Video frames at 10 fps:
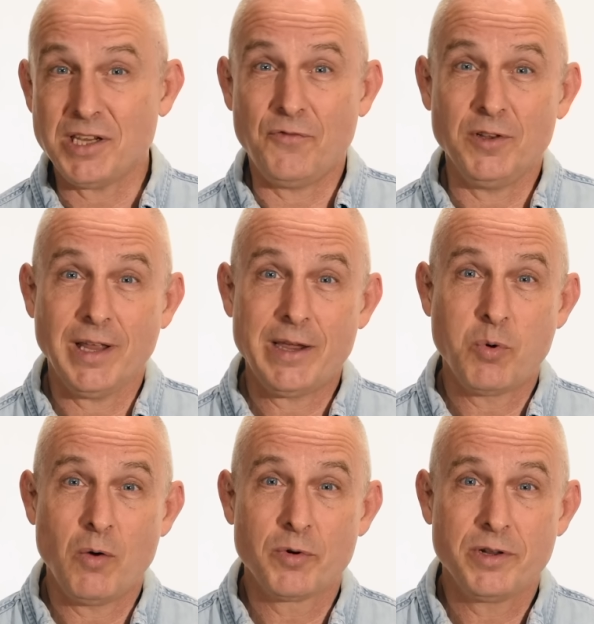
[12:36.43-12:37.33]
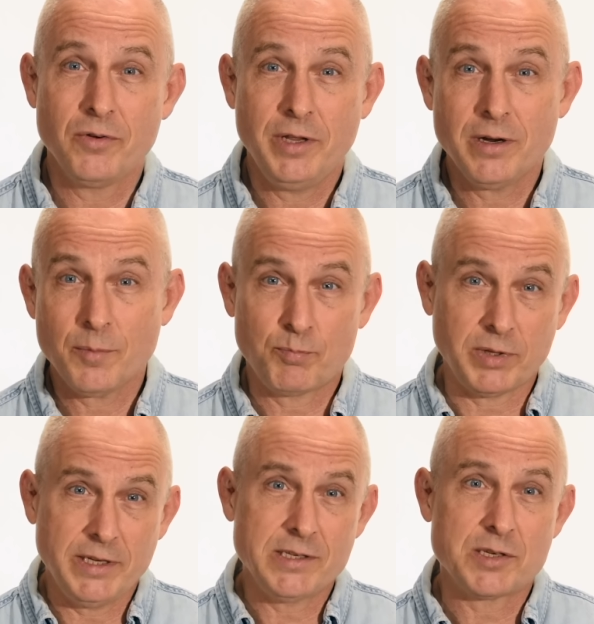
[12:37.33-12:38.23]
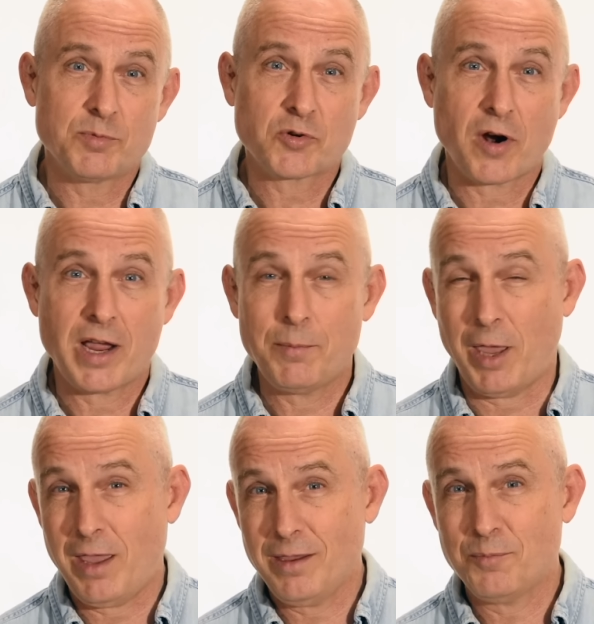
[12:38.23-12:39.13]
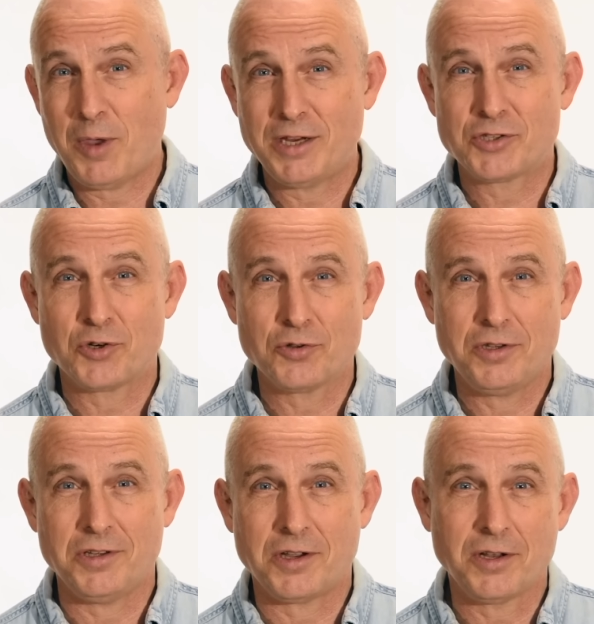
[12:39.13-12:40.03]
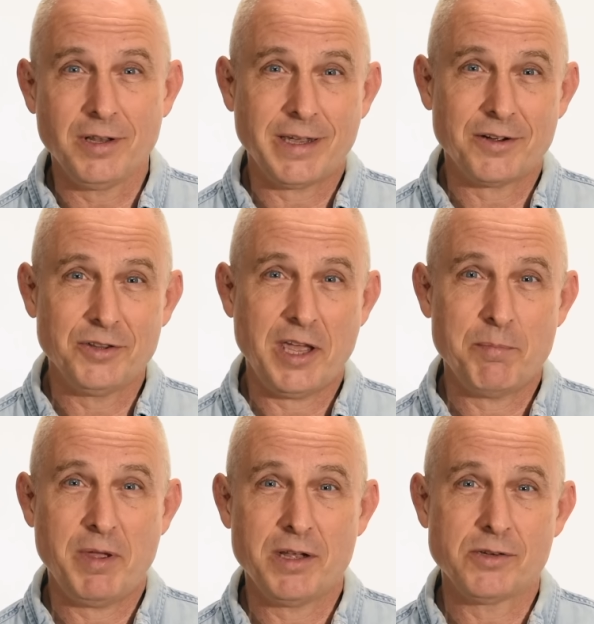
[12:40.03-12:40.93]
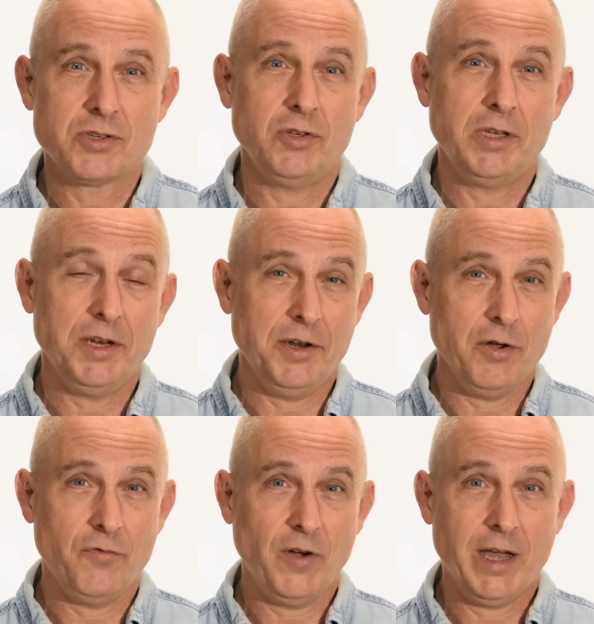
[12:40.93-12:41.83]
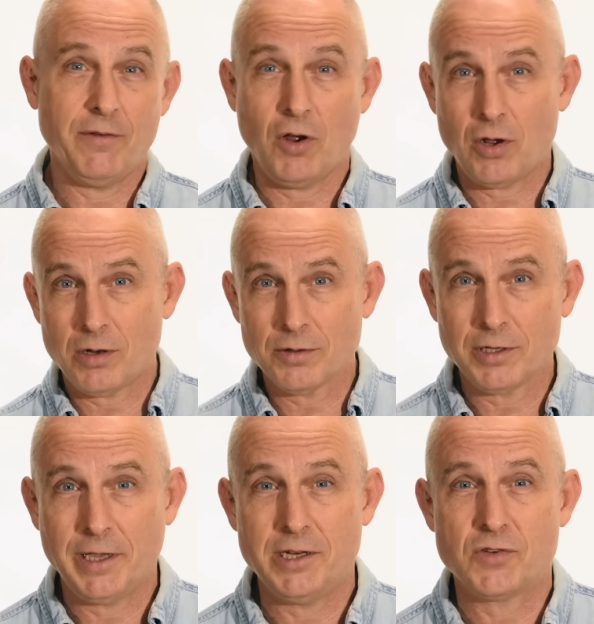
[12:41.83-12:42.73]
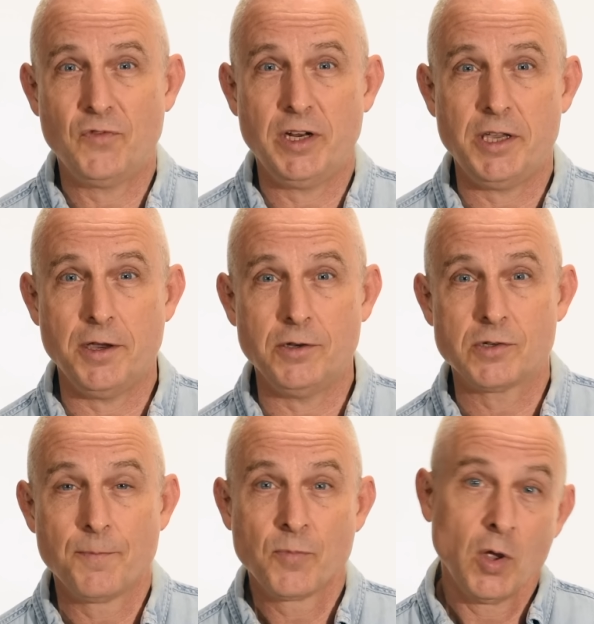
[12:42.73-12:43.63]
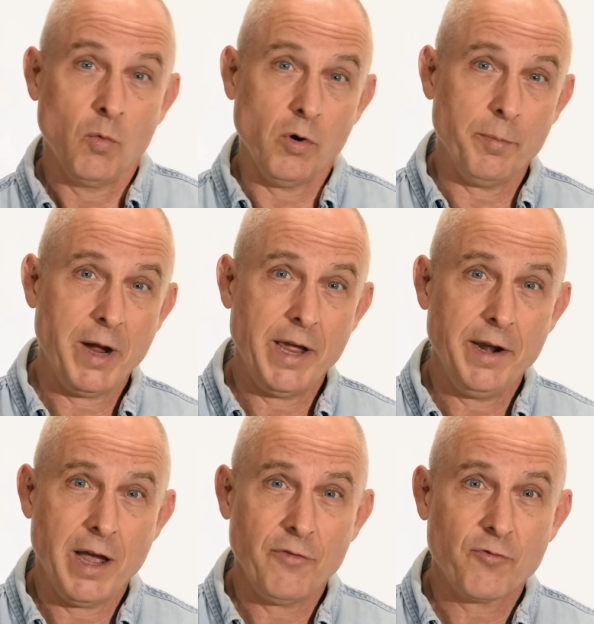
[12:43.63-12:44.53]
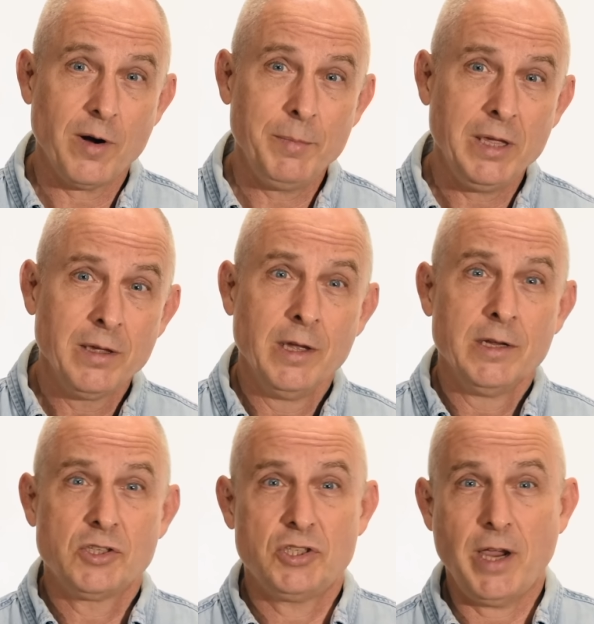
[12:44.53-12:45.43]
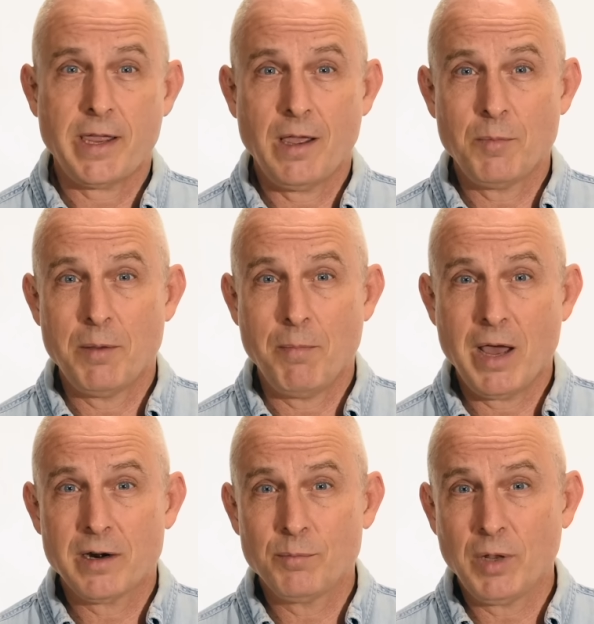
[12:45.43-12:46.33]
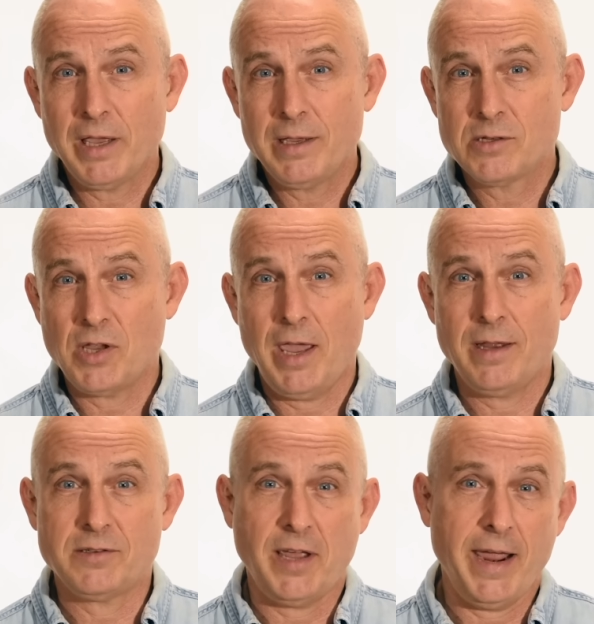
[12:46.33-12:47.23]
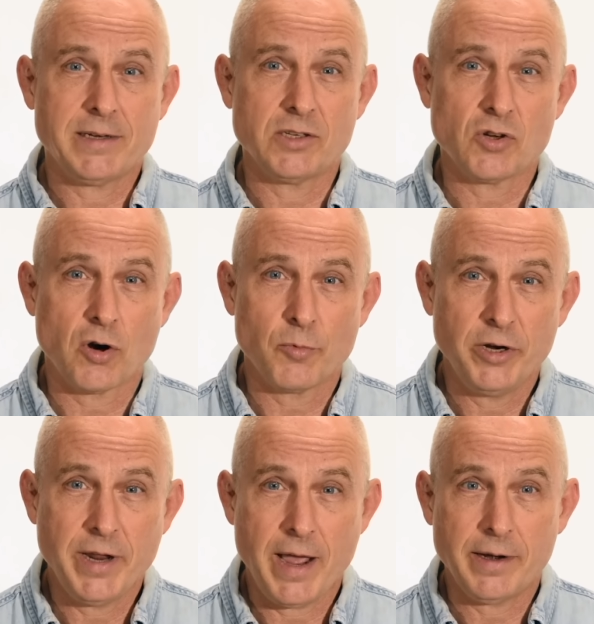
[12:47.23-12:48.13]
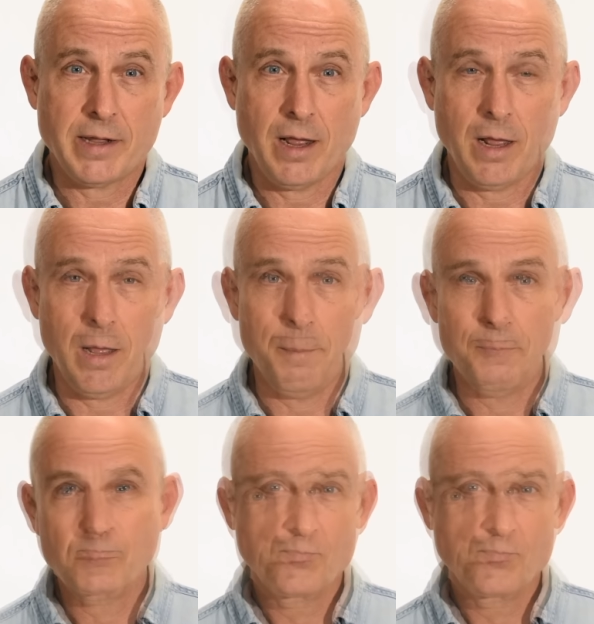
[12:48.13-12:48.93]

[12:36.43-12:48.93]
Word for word: If you like what we're doing here, please subscribe and make sure that you click on that bell so you get notified of all the latest videos. Want to buy a knife from me? Check out my modern blades at tactixarmory.com.